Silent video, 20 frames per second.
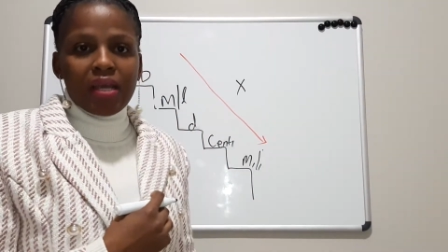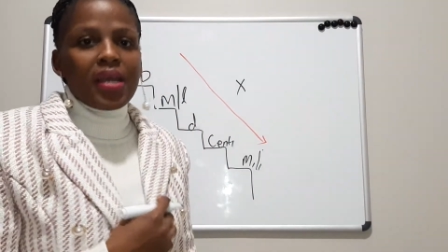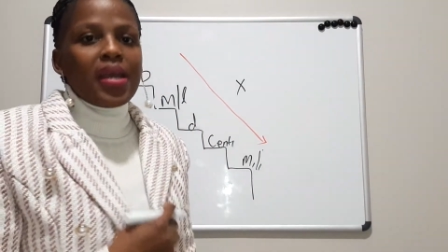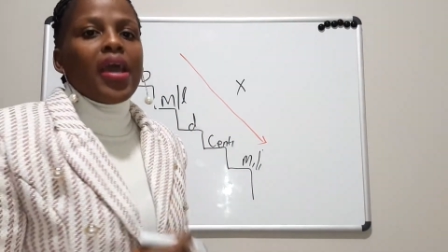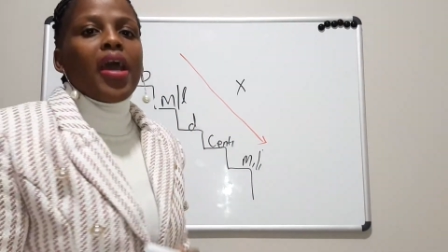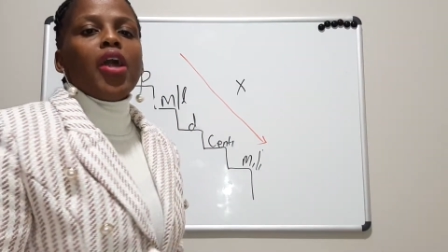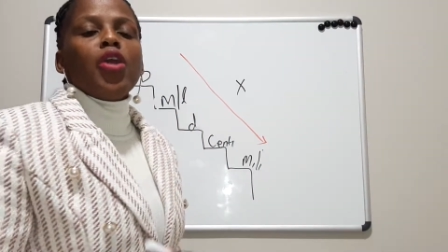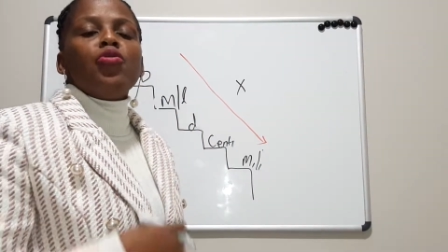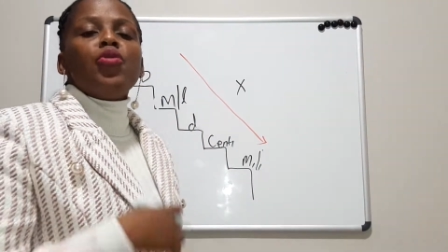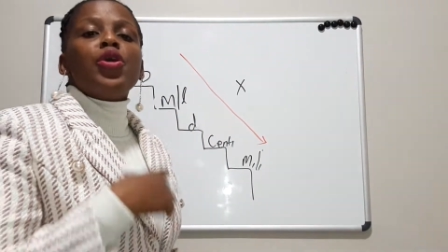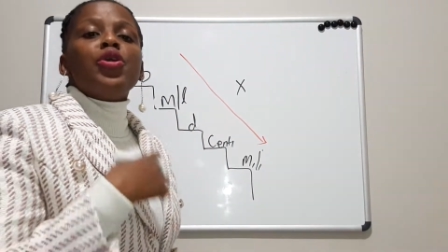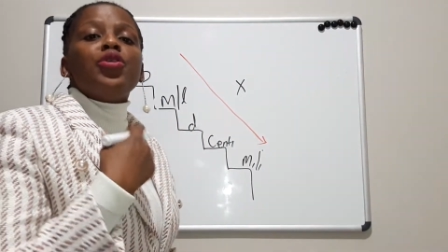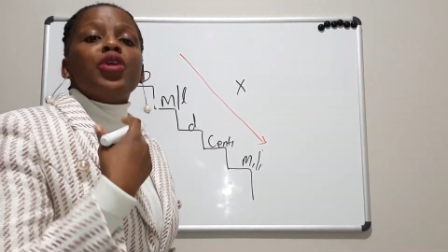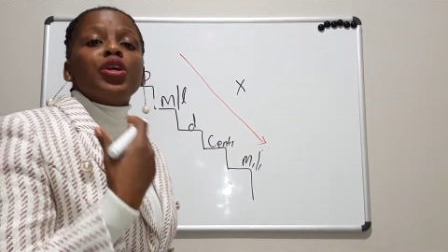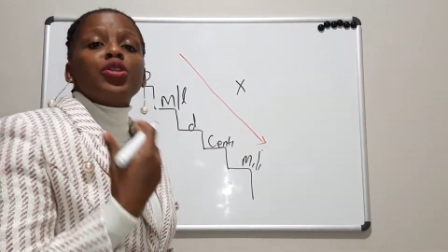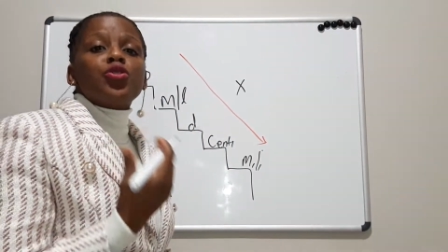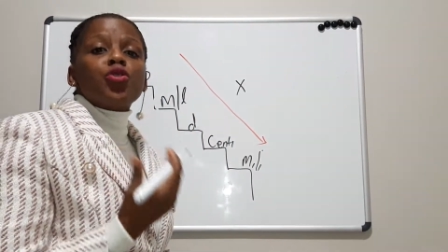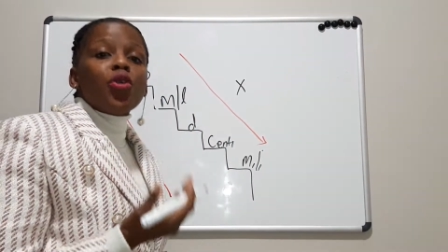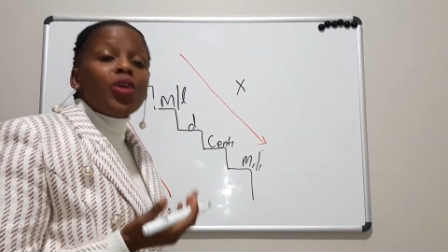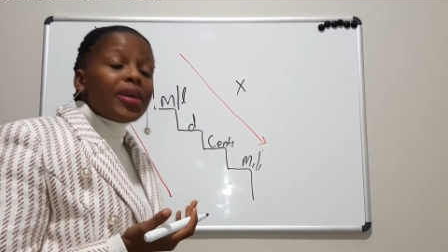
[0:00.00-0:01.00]
And when you are
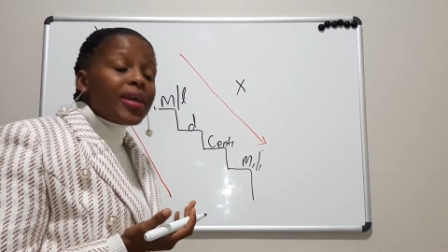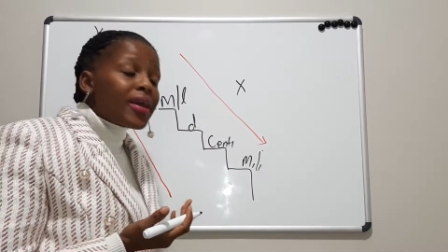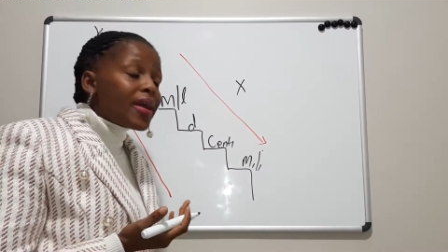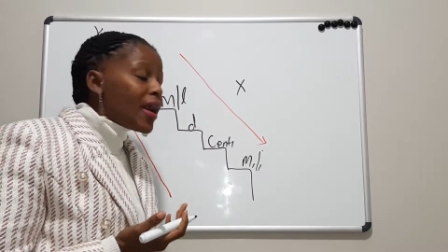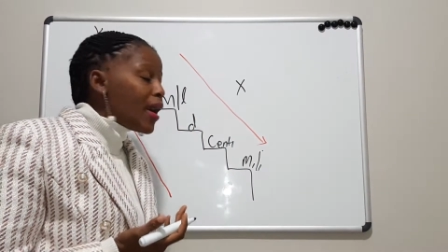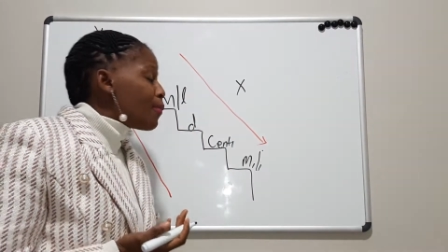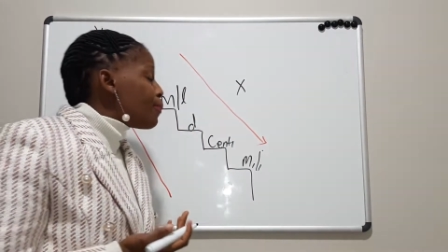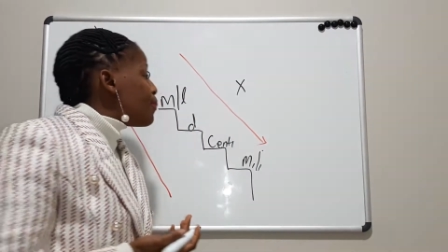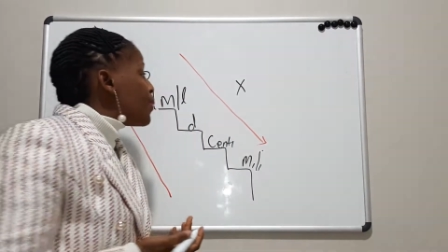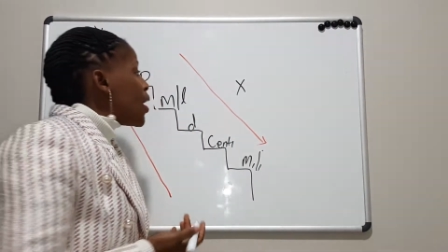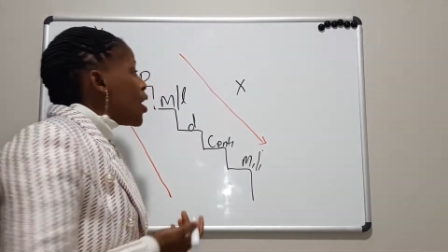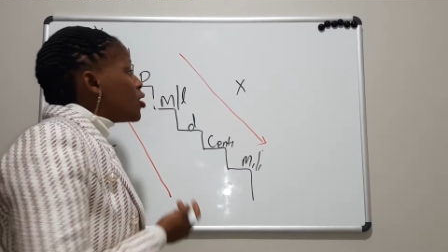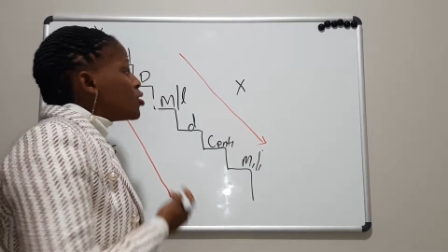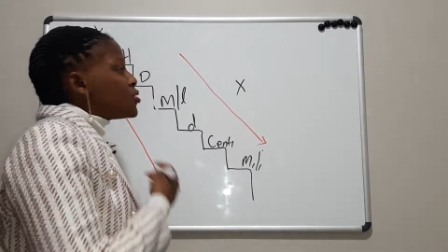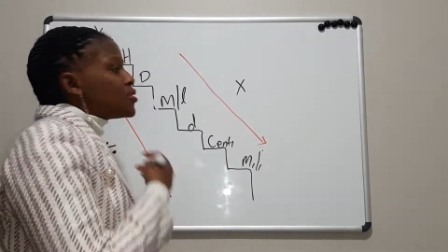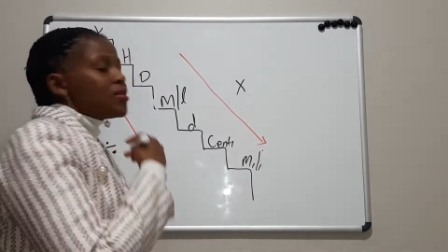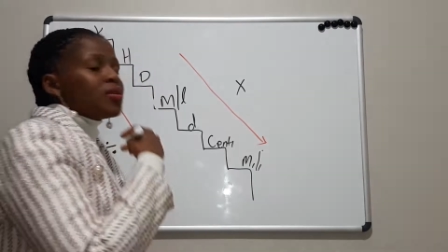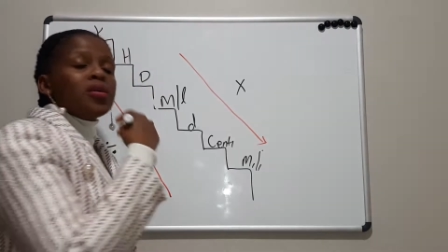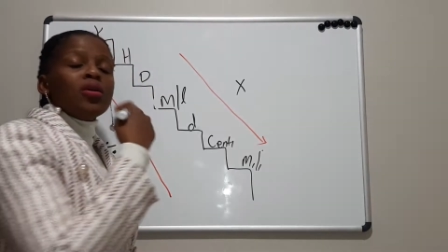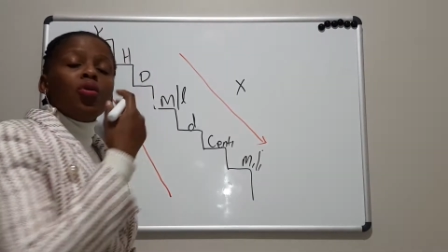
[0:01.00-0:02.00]
talking about
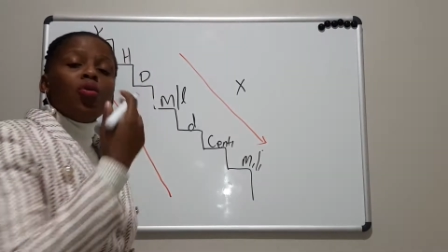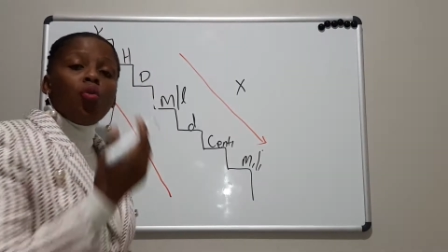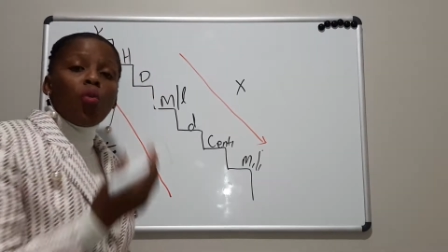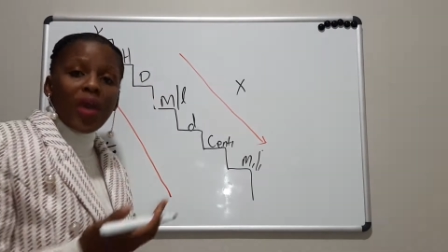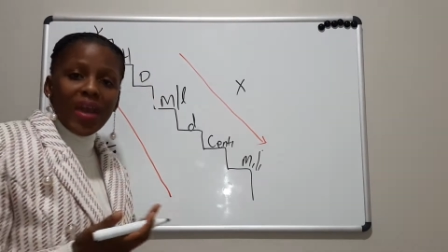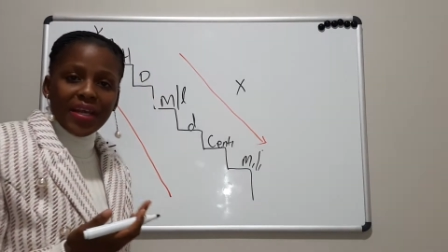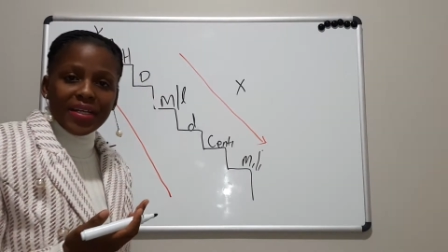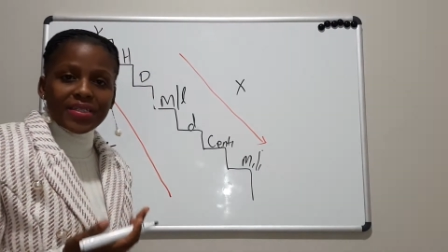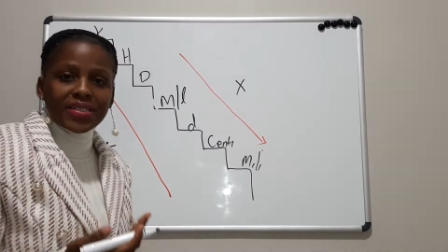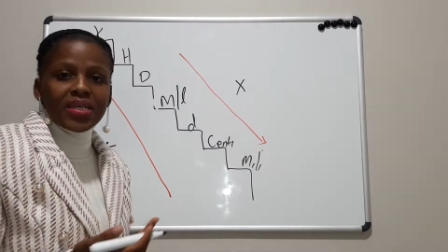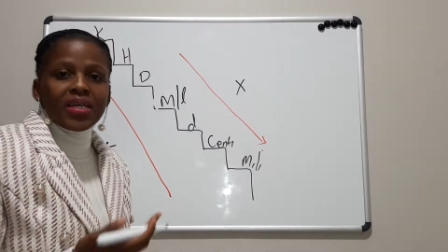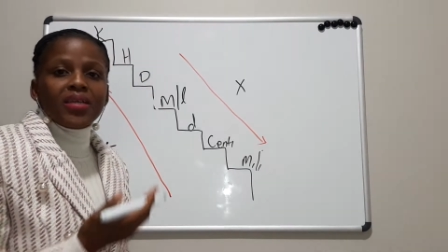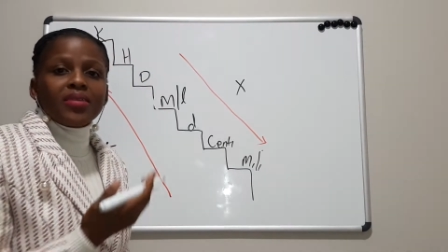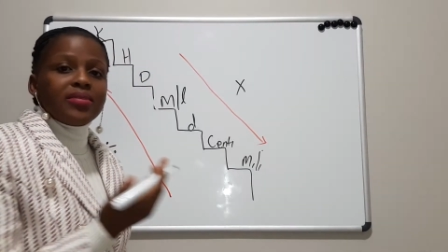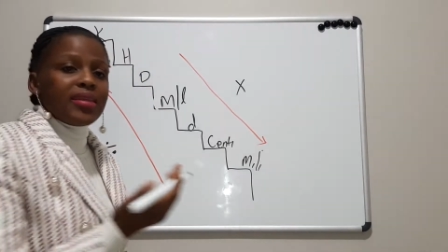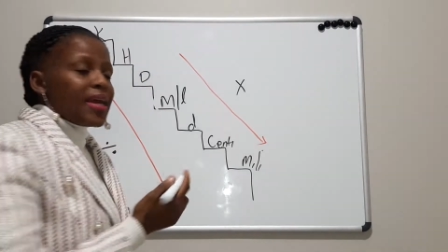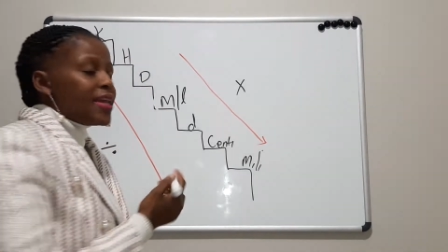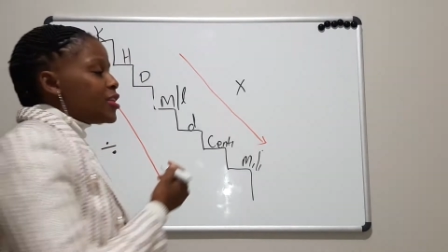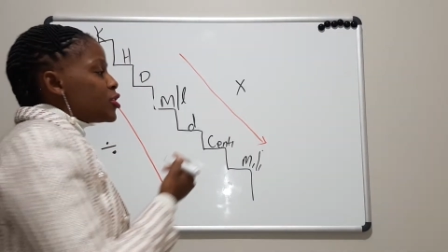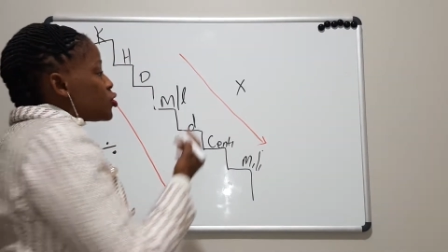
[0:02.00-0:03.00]
weight,
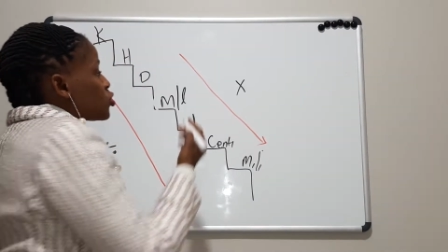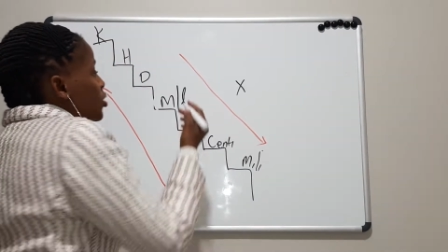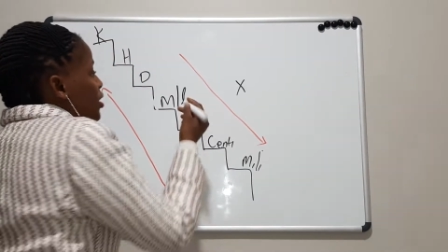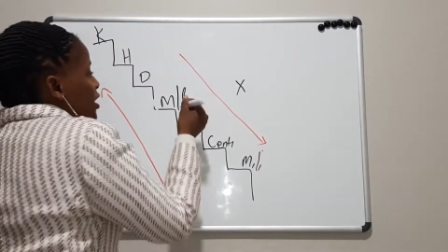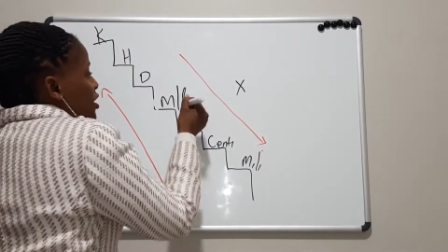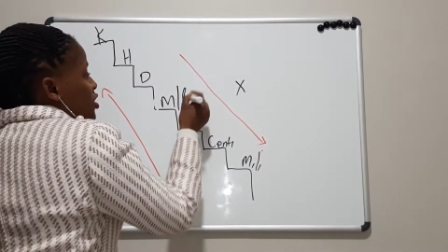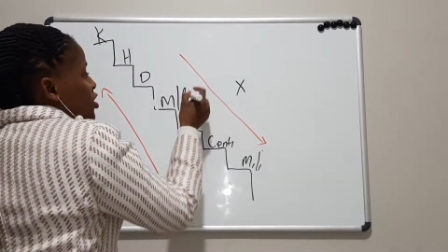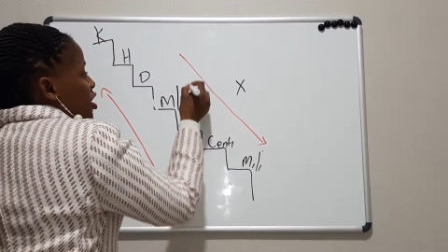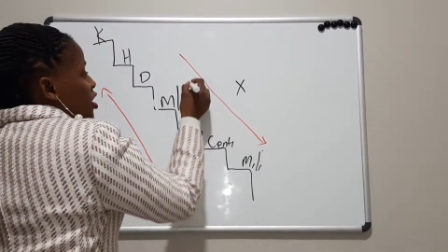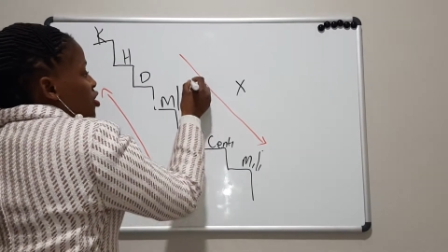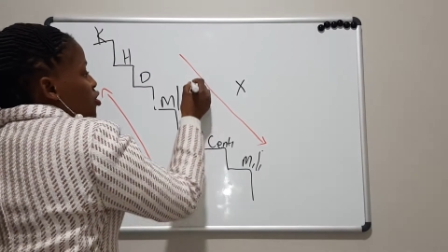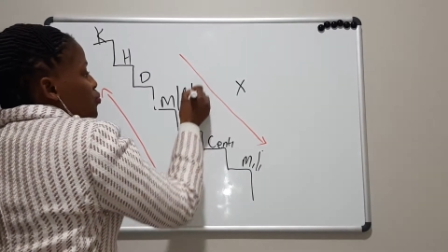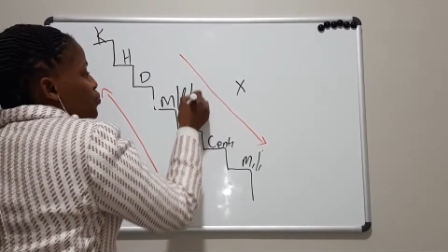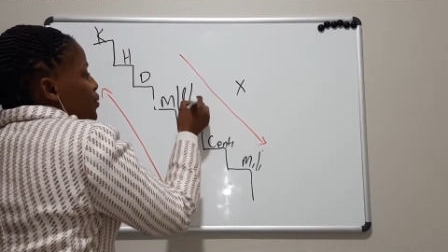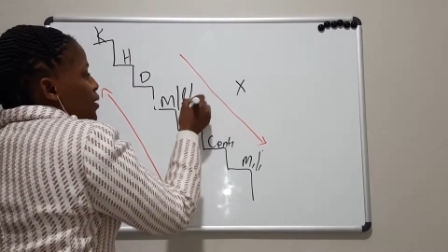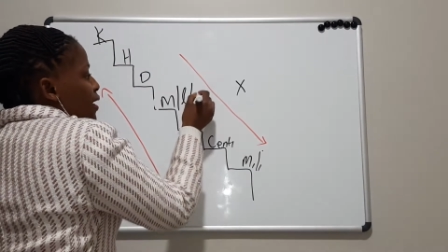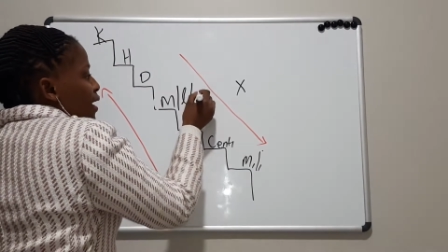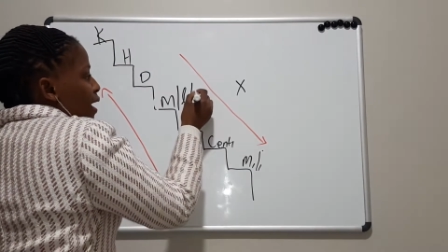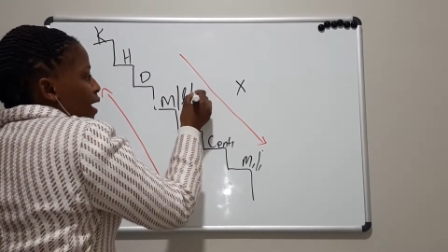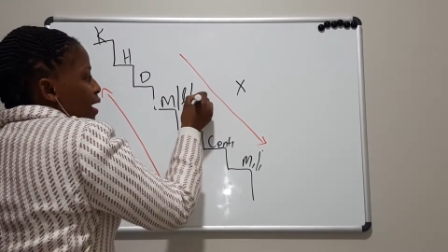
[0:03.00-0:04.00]
then it's going to change
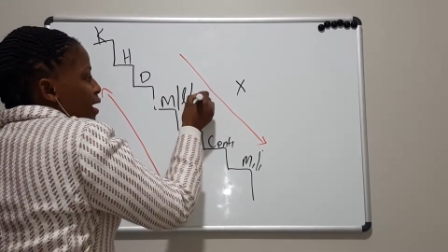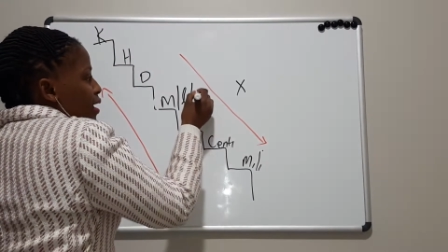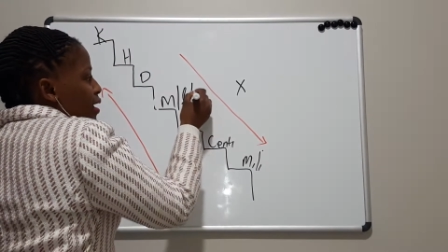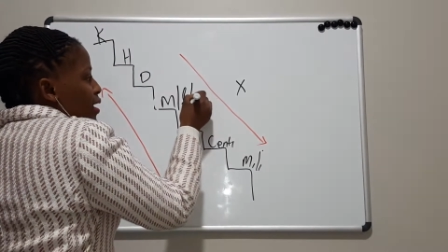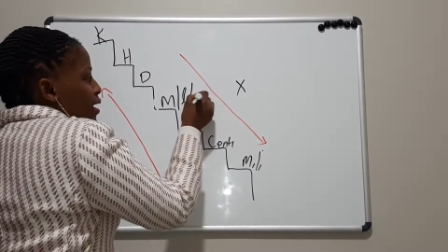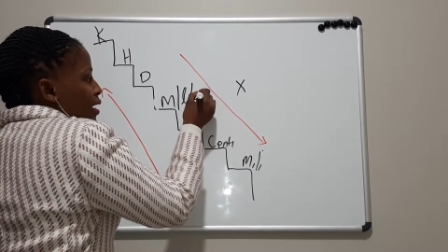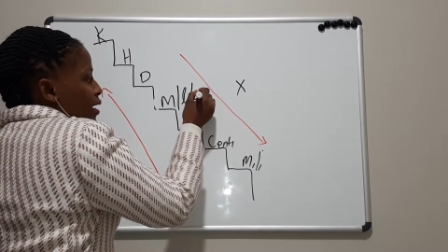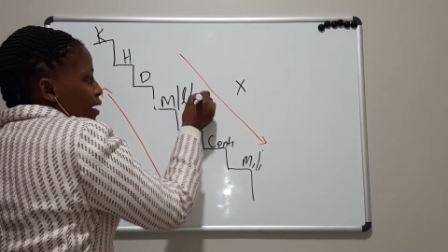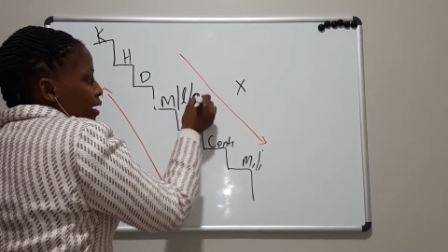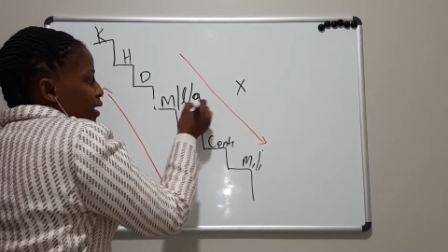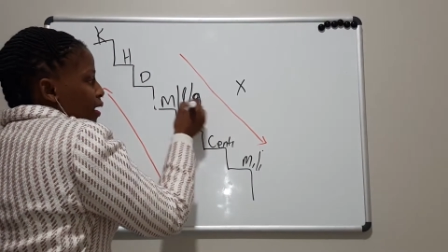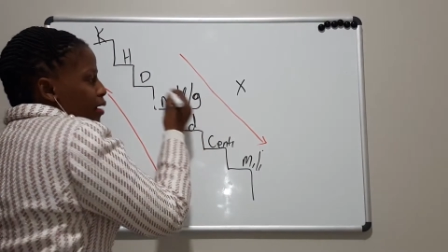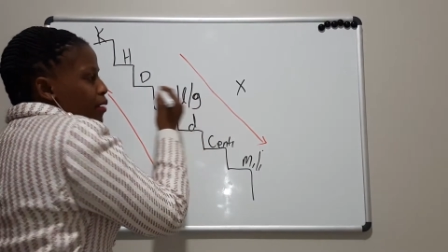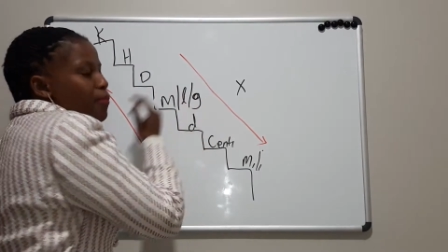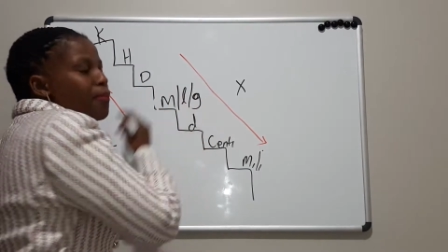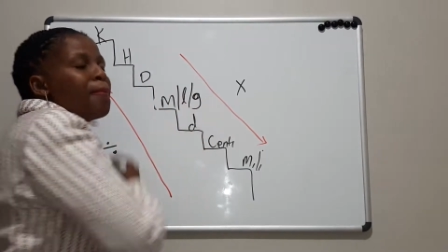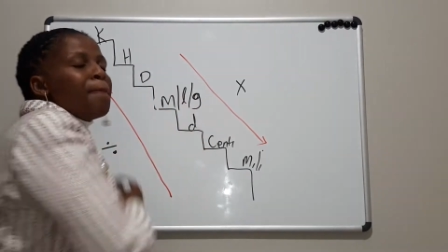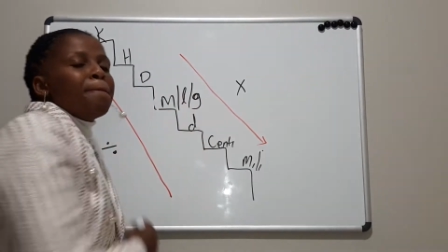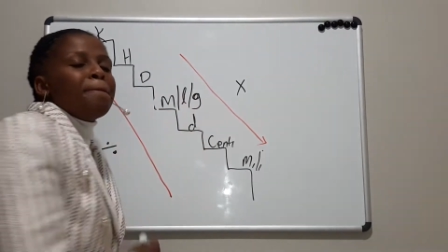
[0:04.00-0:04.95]
being a gram.